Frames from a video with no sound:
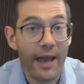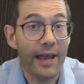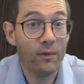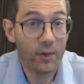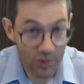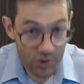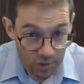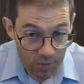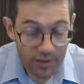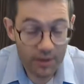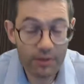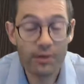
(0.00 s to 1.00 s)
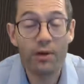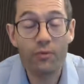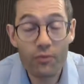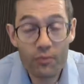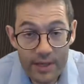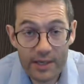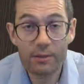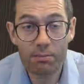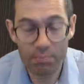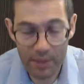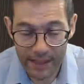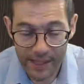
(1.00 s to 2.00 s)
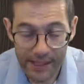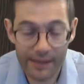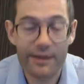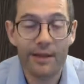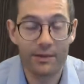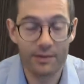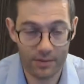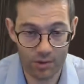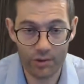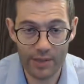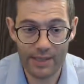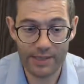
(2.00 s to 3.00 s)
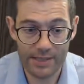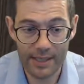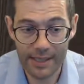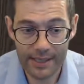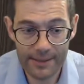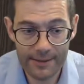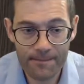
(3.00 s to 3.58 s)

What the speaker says: which is also a real pain to translate.